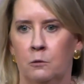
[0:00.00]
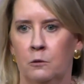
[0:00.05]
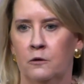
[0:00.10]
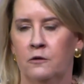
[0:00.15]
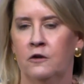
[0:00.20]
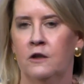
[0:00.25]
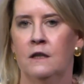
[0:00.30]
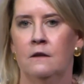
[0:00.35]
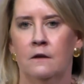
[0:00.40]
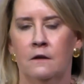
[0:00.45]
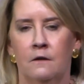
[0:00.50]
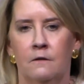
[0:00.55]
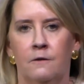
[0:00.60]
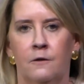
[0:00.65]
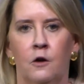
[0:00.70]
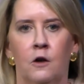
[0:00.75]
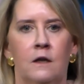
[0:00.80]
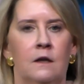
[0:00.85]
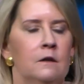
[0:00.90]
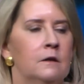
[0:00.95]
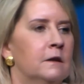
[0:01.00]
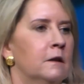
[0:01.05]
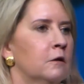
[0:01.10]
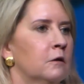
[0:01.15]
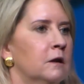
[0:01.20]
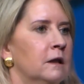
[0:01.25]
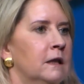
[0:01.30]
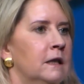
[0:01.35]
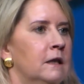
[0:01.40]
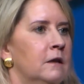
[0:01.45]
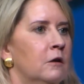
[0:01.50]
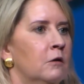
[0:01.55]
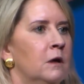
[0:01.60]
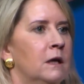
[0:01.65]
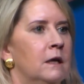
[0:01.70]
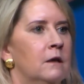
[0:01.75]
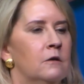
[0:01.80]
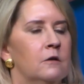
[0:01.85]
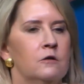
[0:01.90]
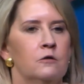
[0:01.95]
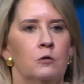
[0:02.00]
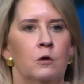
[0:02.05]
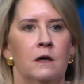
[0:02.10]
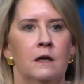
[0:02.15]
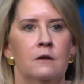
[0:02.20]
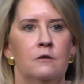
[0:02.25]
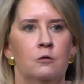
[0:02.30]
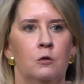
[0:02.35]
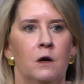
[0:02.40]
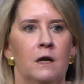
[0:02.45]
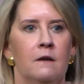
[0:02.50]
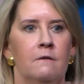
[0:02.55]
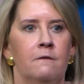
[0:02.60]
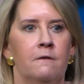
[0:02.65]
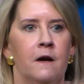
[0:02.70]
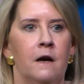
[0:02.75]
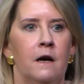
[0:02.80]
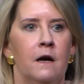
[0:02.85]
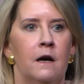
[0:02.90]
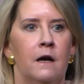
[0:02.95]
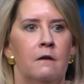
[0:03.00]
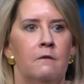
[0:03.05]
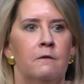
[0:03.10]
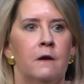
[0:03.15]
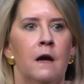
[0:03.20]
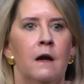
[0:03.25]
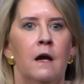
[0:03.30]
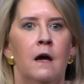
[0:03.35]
will see this very clearly going into 2025.